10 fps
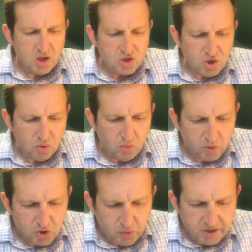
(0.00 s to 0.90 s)
So we're
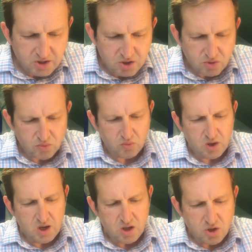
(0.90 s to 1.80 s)
going to
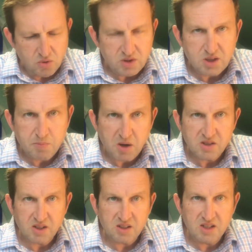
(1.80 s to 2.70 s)
use this
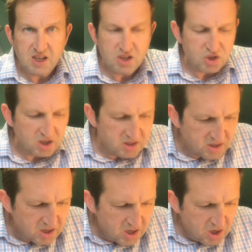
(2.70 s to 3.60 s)
pasuk to teach us
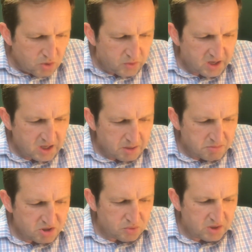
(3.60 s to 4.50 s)
when it
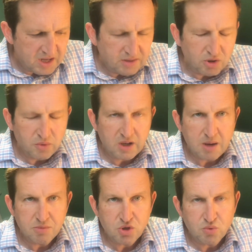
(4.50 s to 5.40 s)
comes to an elon, when it
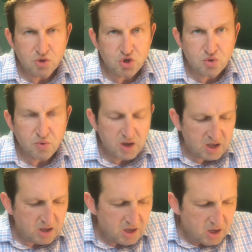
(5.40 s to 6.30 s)
comes to a
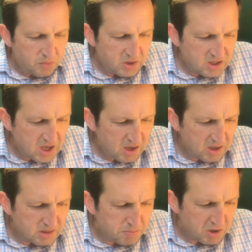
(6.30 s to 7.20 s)
tree, we say
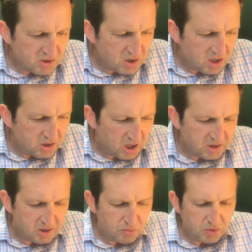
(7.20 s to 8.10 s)
it's basar
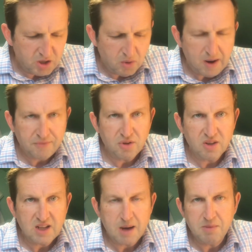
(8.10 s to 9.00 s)
chanata. We go after the
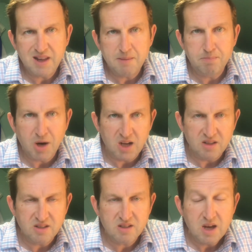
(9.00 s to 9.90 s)
time that it
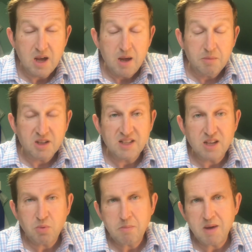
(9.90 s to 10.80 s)
buds, because
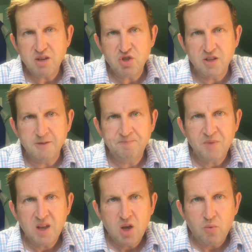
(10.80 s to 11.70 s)
as we mentioned,
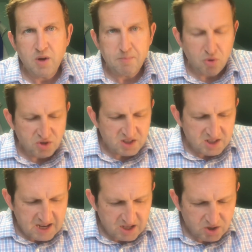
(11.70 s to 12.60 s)
when a person
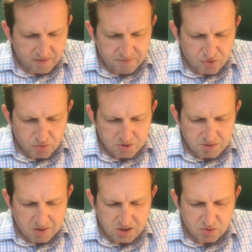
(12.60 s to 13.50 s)
takes off trumas
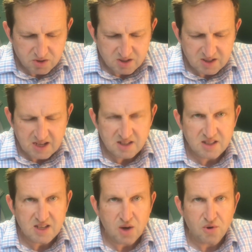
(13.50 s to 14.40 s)
and meisters, it's
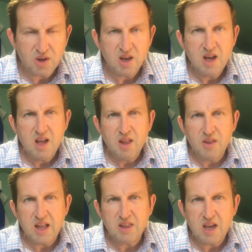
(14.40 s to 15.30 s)
necessary
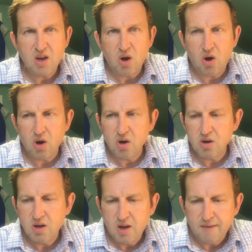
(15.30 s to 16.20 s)
that they
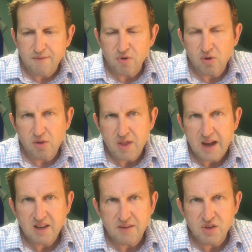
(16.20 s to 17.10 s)
are for
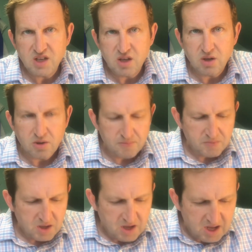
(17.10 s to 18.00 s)
that given year.
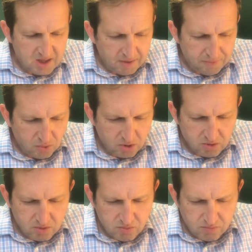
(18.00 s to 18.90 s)
And therefore,
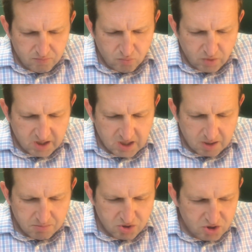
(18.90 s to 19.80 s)
when it
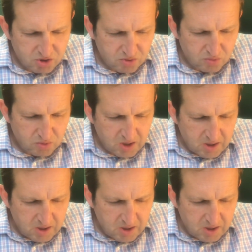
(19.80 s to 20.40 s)
comes to